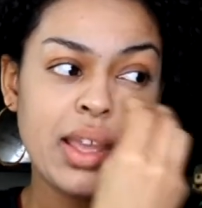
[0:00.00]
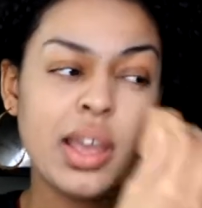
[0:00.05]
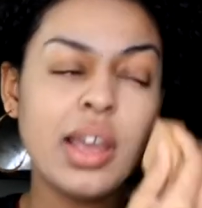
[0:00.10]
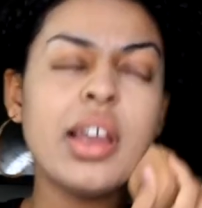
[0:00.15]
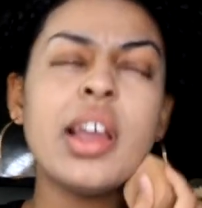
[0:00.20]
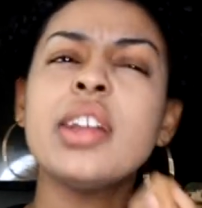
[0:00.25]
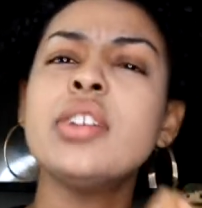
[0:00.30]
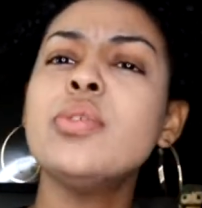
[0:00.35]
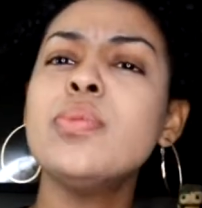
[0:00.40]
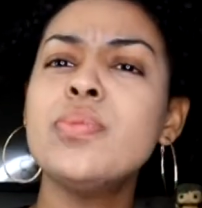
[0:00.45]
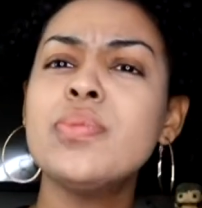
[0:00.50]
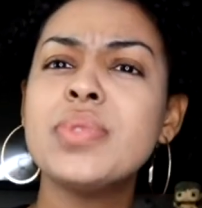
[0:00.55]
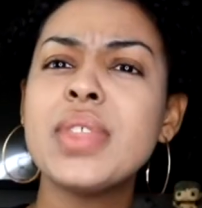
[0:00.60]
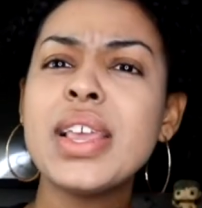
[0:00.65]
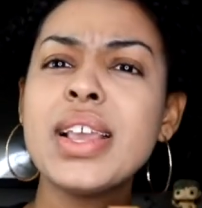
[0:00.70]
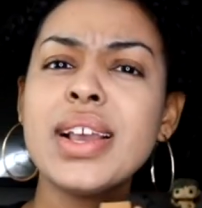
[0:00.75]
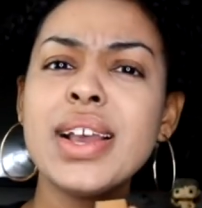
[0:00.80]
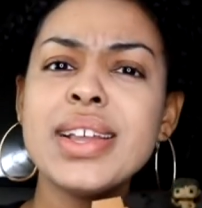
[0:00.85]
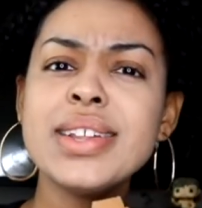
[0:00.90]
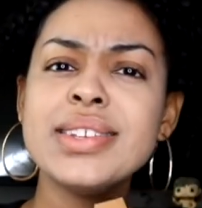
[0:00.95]
I don't
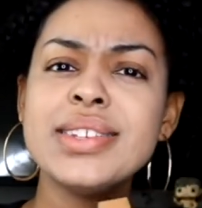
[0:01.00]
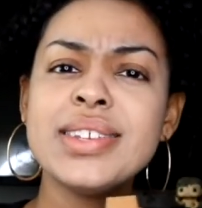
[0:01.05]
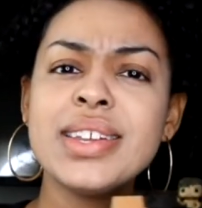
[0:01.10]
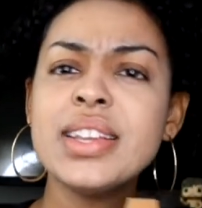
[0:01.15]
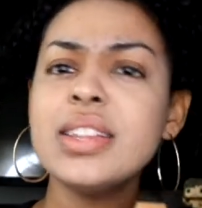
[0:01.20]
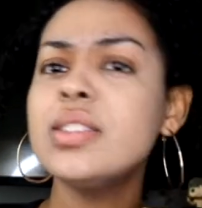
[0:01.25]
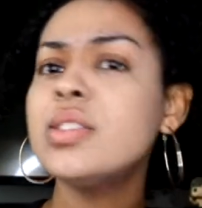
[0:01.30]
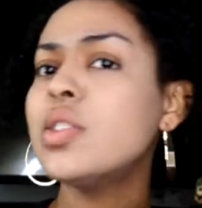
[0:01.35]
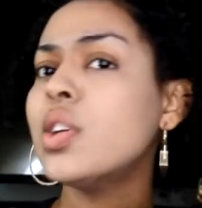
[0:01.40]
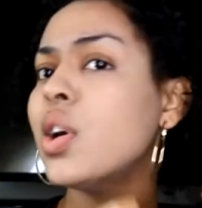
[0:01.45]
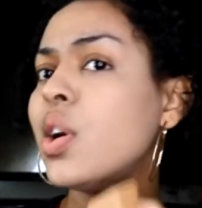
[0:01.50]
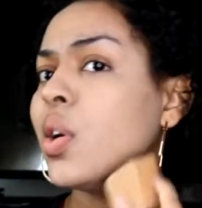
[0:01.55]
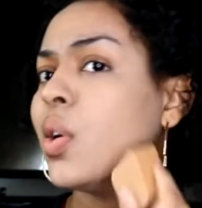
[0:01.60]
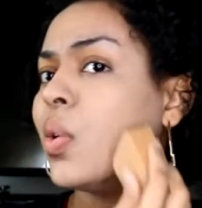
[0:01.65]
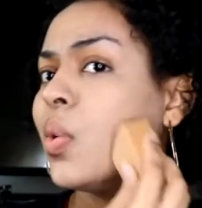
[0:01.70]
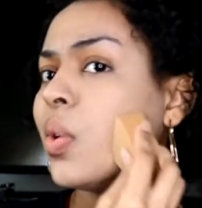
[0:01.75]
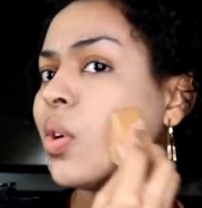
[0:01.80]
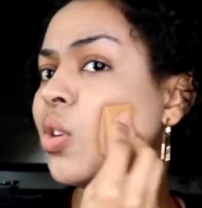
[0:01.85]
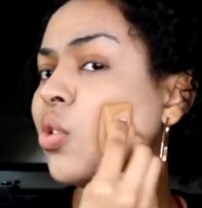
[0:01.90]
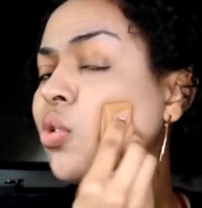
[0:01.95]
think I did
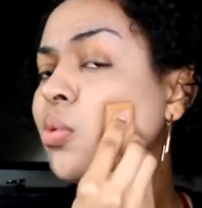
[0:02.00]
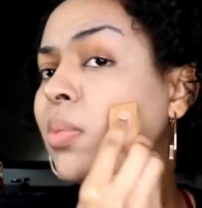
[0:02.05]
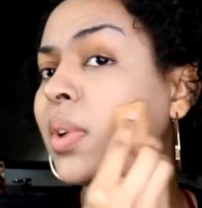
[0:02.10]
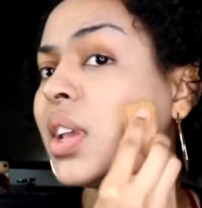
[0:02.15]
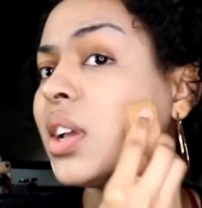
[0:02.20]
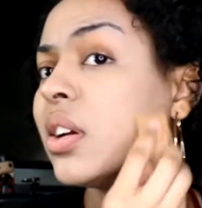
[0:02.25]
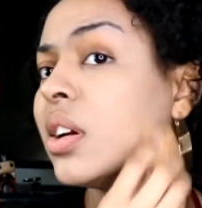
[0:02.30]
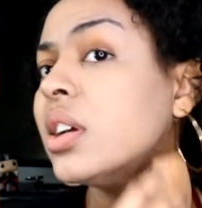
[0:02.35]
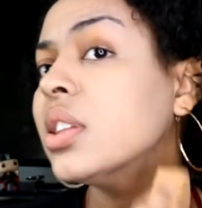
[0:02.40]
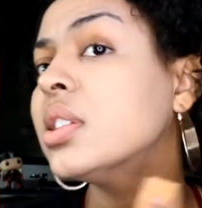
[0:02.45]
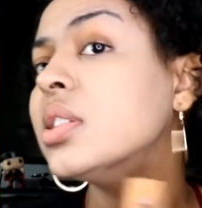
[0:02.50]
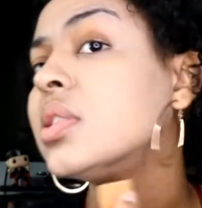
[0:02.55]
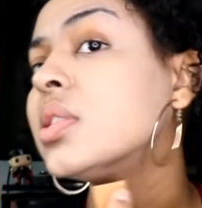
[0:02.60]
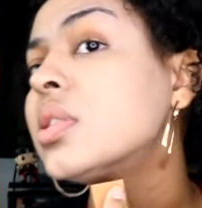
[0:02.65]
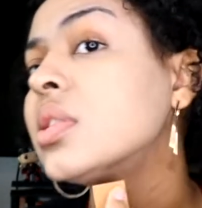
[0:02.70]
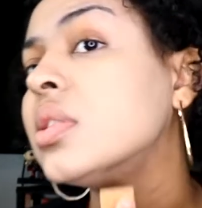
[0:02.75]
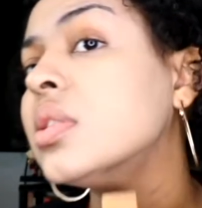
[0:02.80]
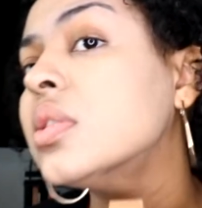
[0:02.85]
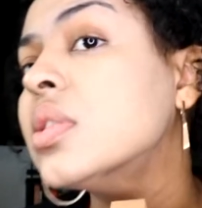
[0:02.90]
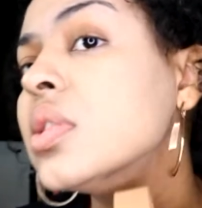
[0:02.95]
though. Oh my god,
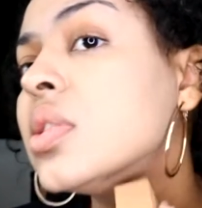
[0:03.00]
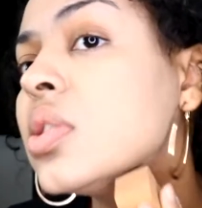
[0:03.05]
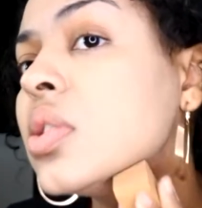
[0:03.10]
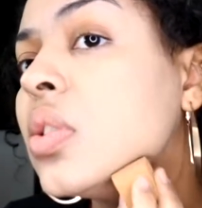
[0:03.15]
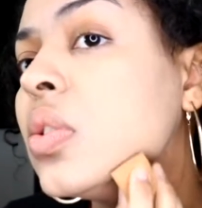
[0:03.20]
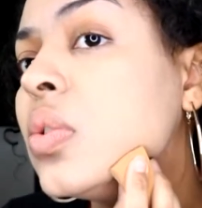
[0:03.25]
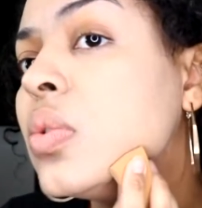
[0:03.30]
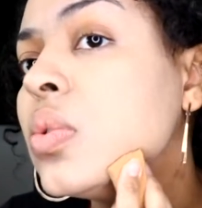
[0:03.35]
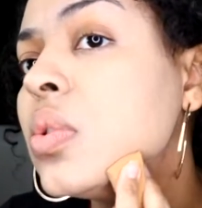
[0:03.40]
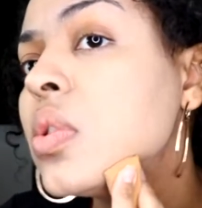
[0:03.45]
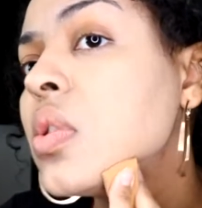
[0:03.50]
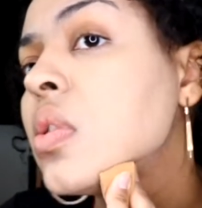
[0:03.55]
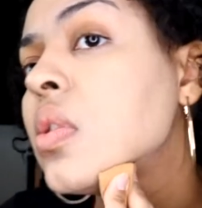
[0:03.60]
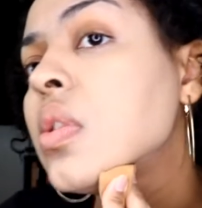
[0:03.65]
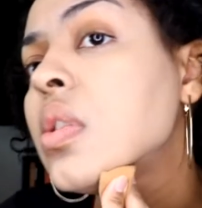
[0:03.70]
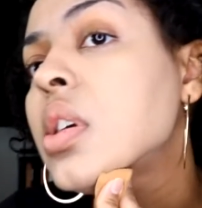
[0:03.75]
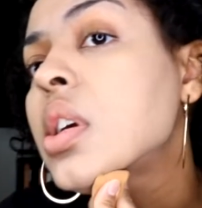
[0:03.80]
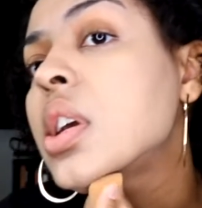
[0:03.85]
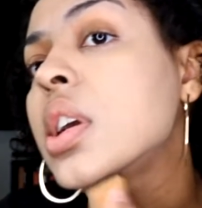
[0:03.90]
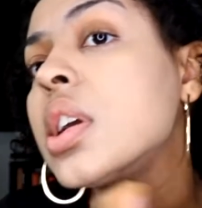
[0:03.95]
this looks so
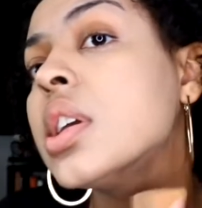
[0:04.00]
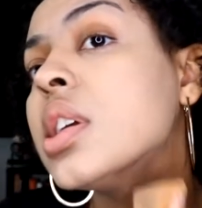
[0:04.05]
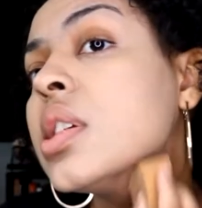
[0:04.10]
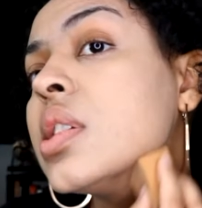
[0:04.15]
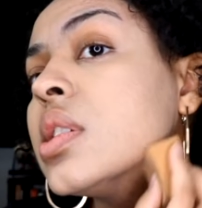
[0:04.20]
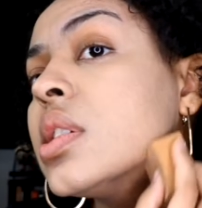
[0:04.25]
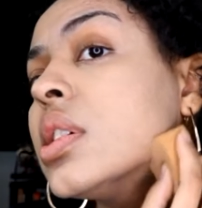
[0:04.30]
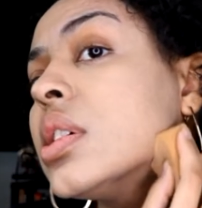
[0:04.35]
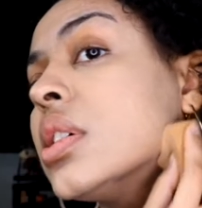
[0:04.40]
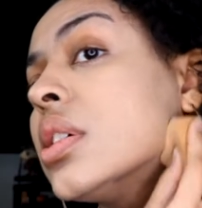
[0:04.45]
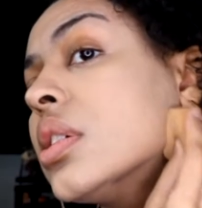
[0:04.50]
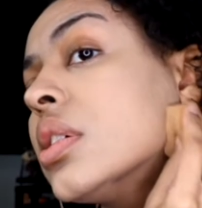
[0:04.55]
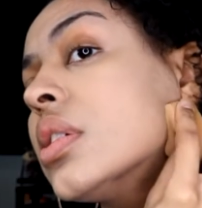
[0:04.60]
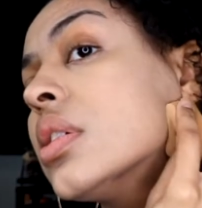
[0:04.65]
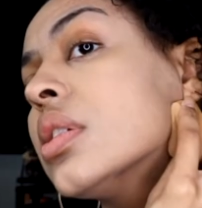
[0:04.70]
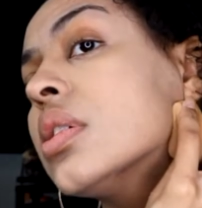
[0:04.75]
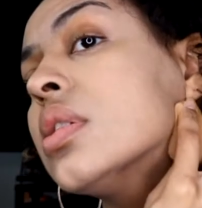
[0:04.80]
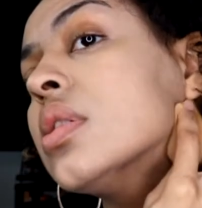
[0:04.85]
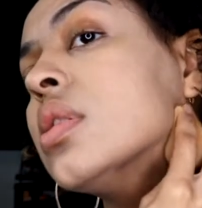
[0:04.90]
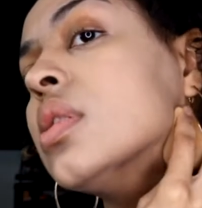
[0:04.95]

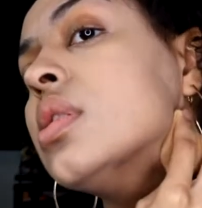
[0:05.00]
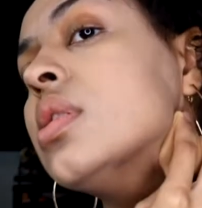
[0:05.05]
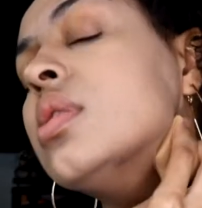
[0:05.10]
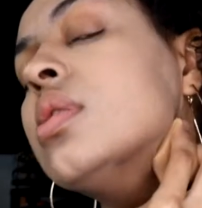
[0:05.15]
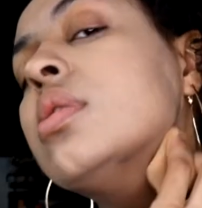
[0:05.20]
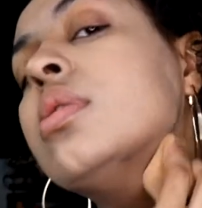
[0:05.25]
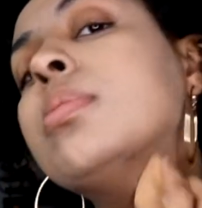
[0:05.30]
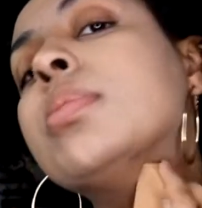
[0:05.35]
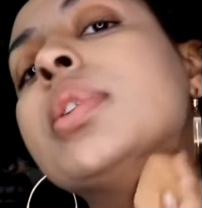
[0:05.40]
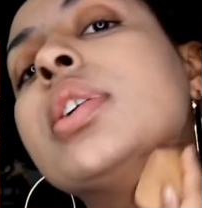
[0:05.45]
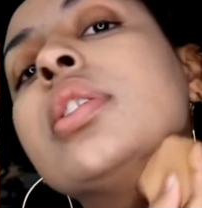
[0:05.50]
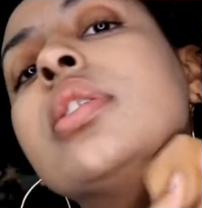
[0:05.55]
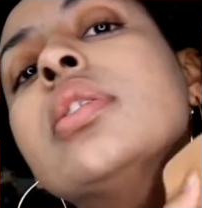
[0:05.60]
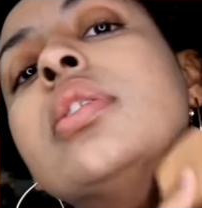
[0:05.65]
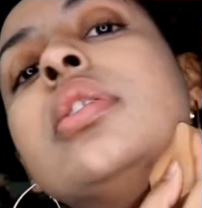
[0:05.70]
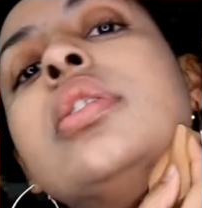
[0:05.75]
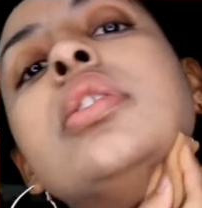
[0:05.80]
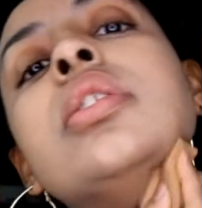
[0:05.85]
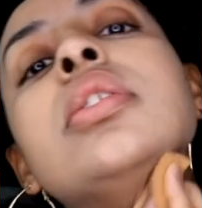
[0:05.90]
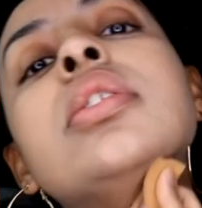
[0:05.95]
crazy. Oh my
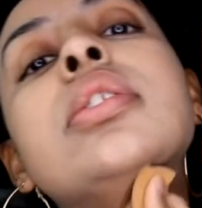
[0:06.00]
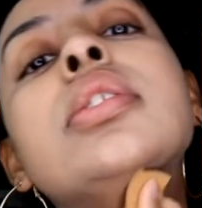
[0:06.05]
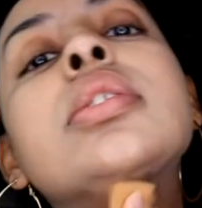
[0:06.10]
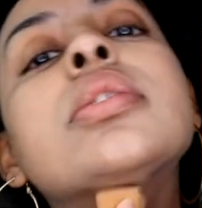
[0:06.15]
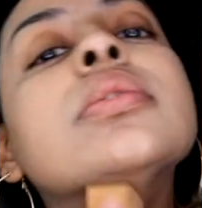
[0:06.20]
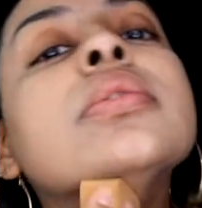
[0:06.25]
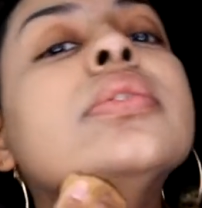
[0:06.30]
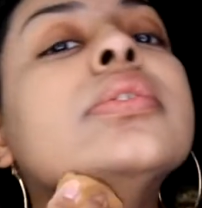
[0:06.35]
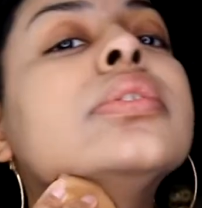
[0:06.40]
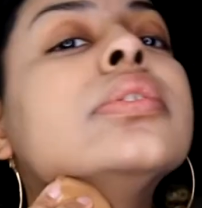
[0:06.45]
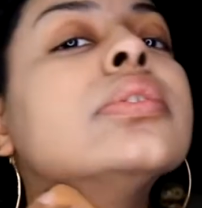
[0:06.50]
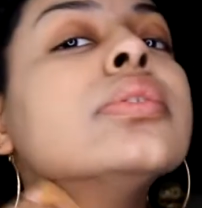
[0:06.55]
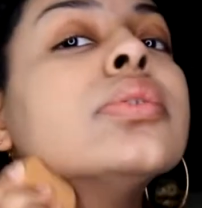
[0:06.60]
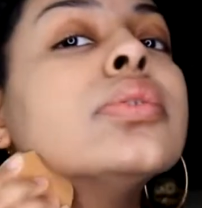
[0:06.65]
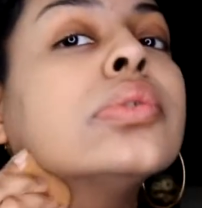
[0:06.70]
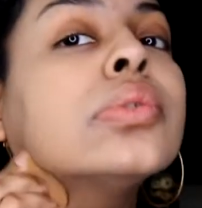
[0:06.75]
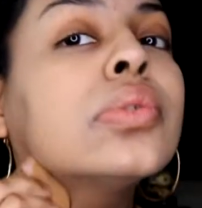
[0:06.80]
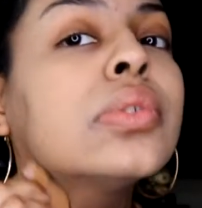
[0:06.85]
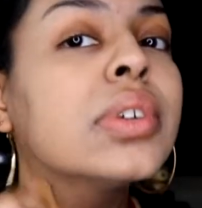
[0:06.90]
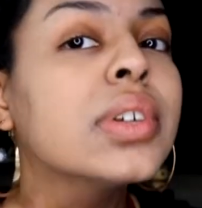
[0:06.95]
god, this looks
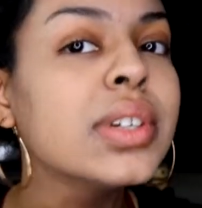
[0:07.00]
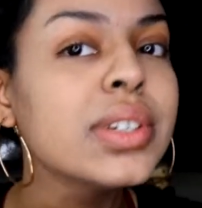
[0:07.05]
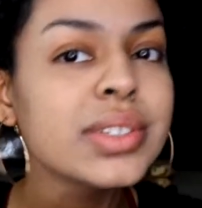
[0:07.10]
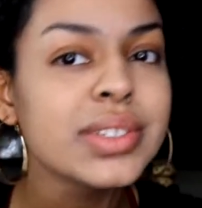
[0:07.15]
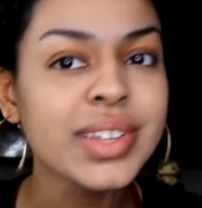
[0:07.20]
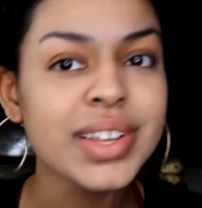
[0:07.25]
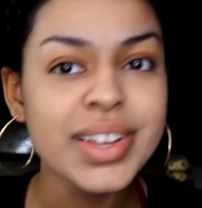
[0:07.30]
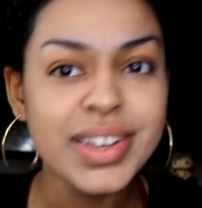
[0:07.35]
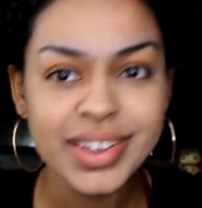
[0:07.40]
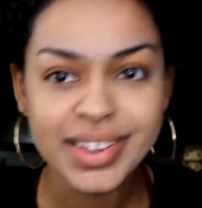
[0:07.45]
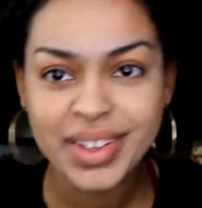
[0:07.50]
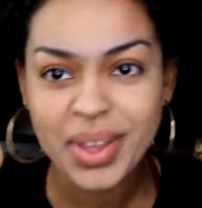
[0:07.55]
crazy.